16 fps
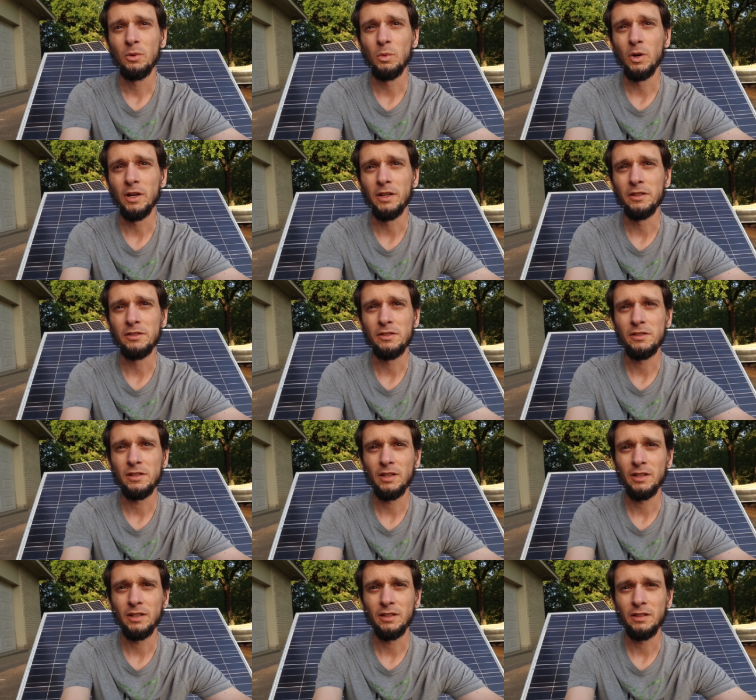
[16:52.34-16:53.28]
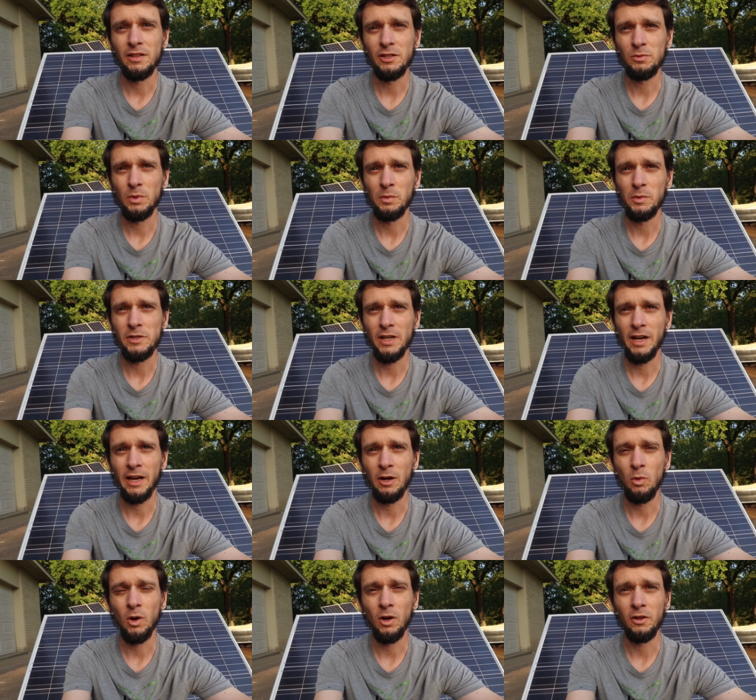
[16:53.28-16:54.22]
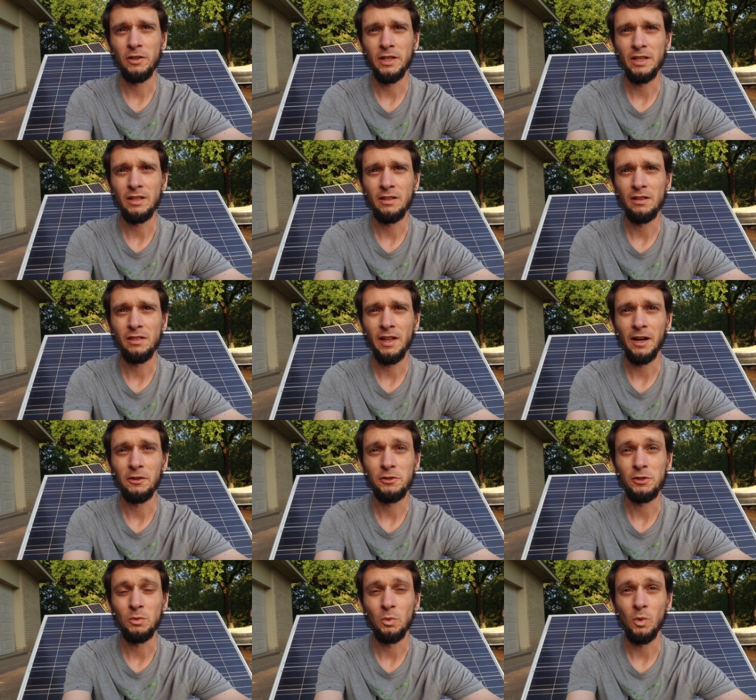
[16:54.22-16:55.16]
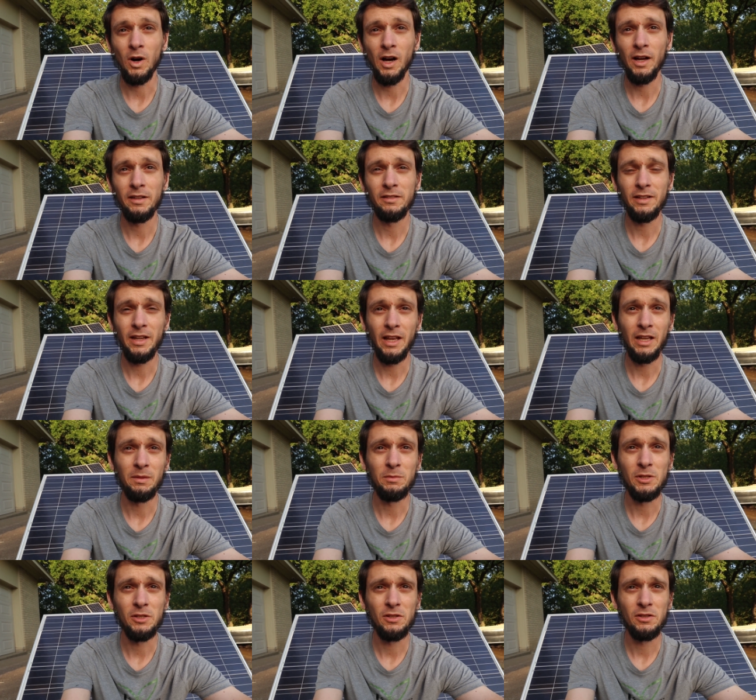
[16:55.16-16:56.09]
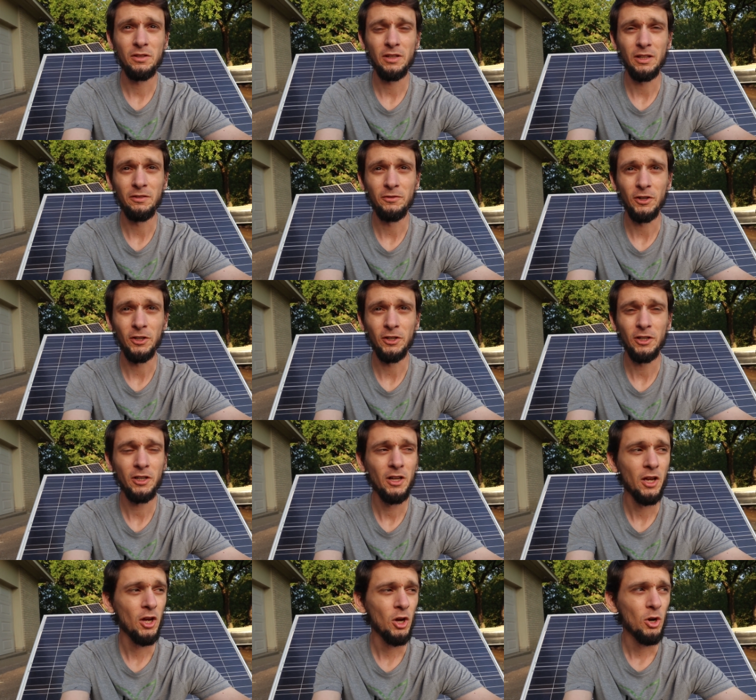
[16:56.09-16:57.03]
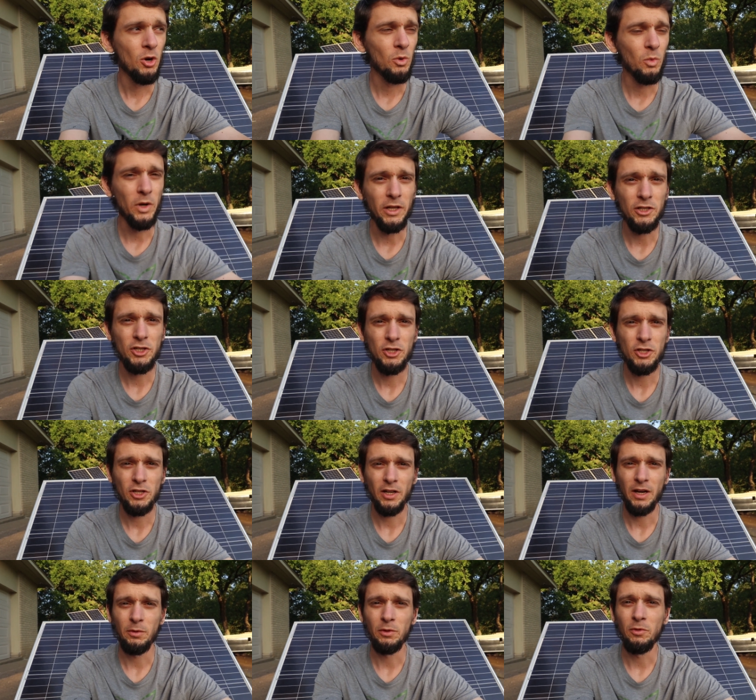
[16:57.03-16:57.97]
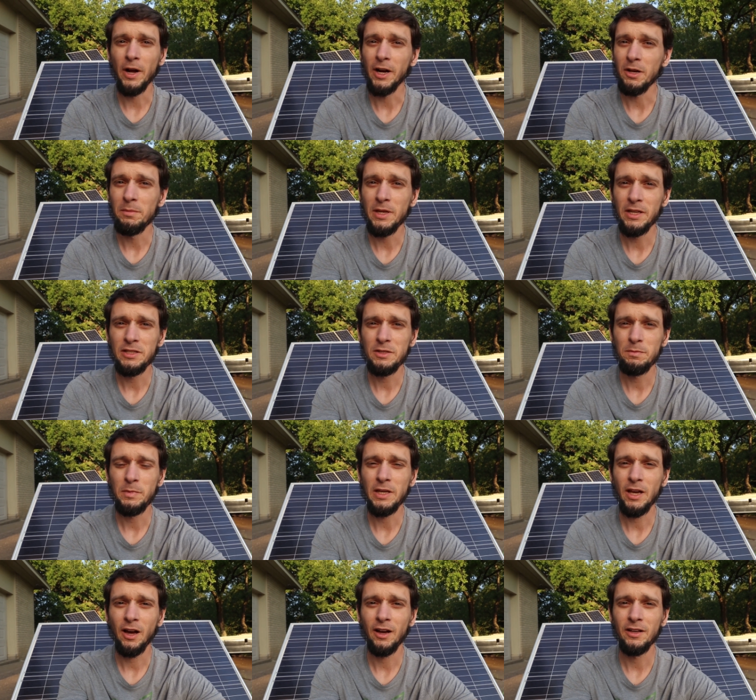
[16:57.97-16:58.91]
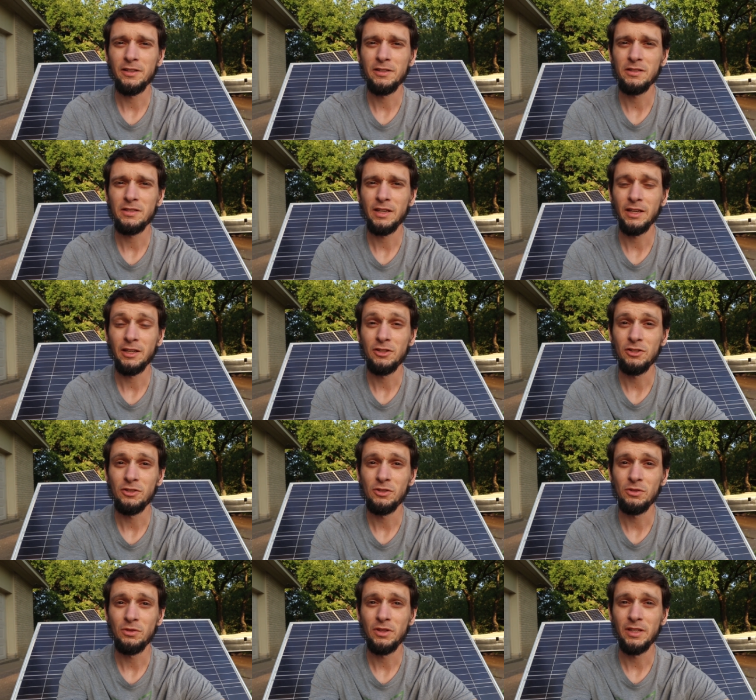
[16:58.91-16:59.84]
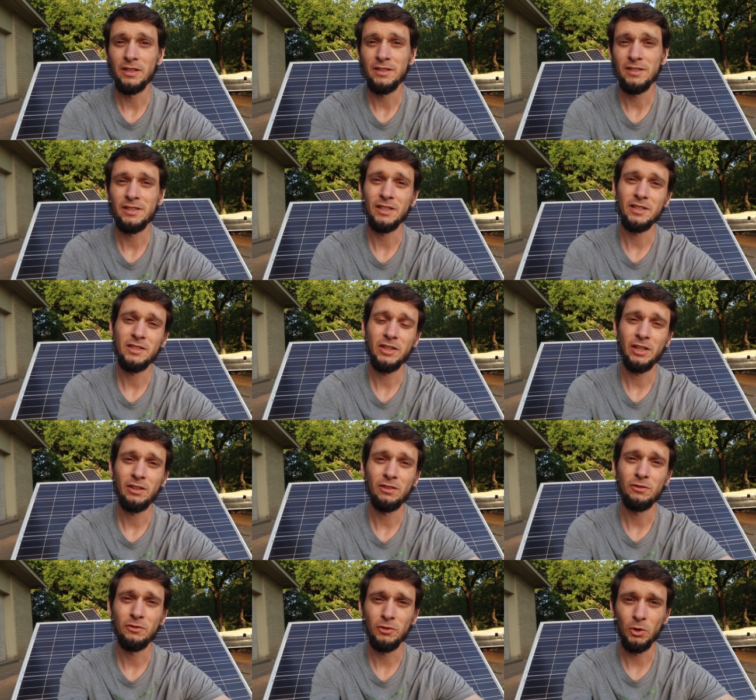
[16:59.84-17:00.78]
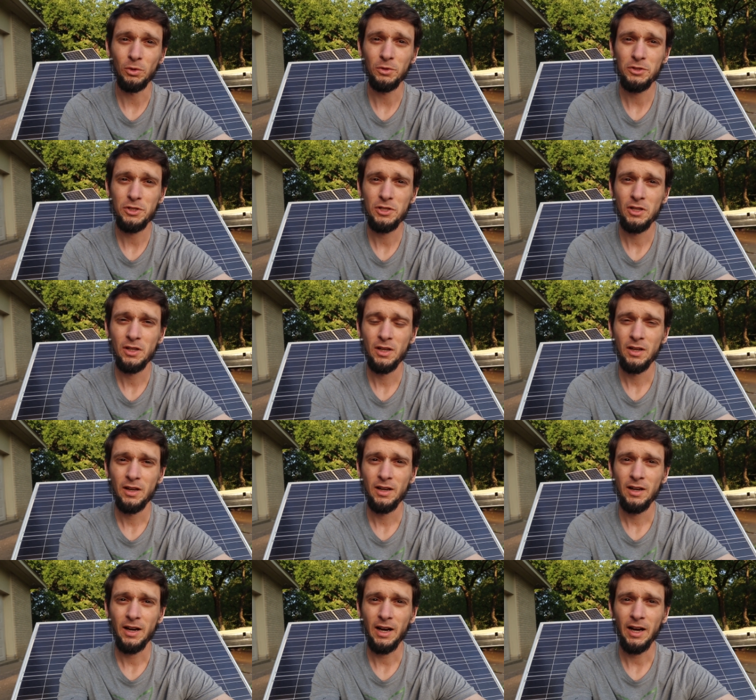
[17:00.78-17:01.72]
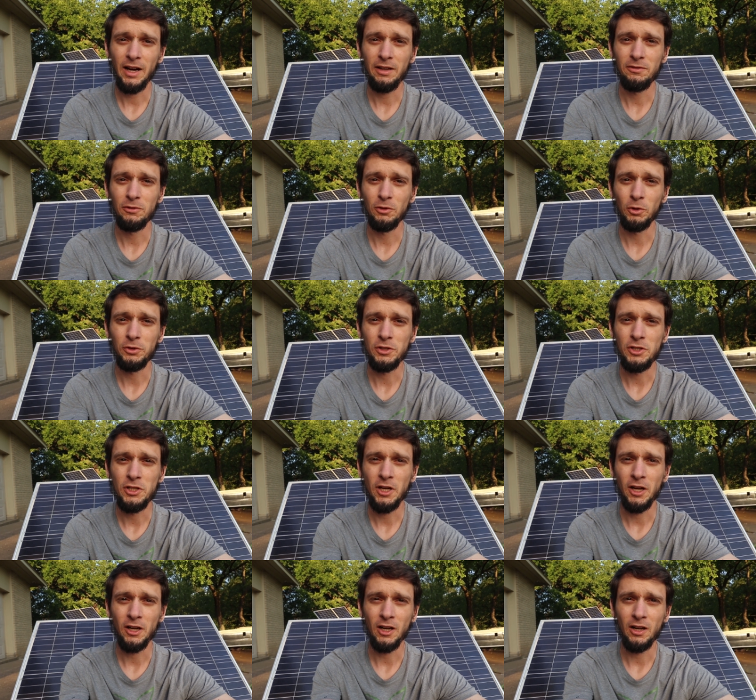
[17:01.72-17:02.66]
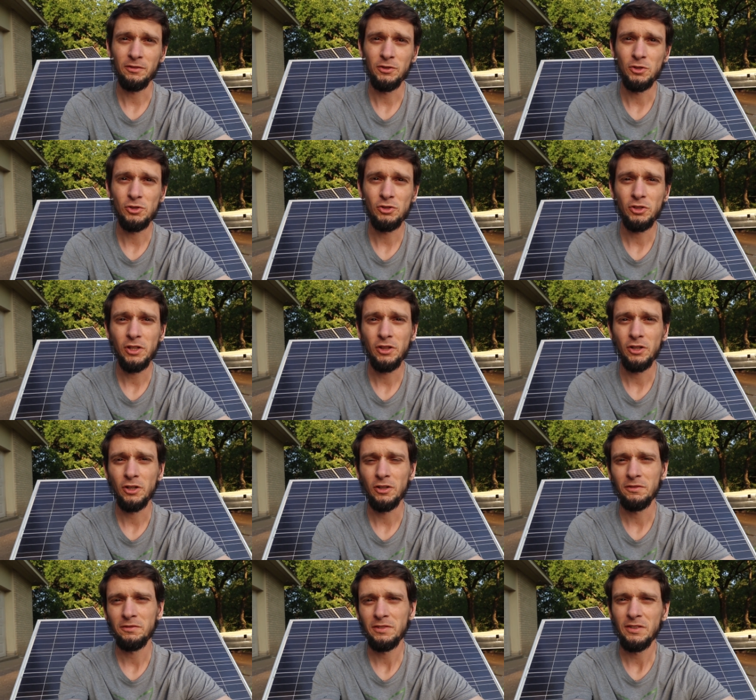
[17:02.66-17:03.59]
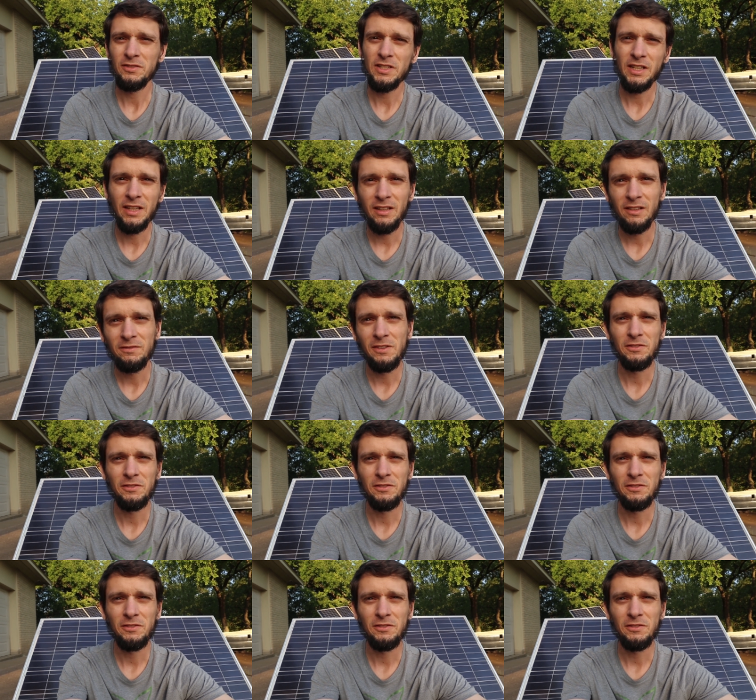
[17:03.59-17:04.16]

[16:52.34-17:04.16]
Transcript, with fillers: was, uh, this one was a high quality one thousand watt AIMS inverter, which I would recommend because it can do the sixteen volt high voltage cutoff. Usually they're fifteen,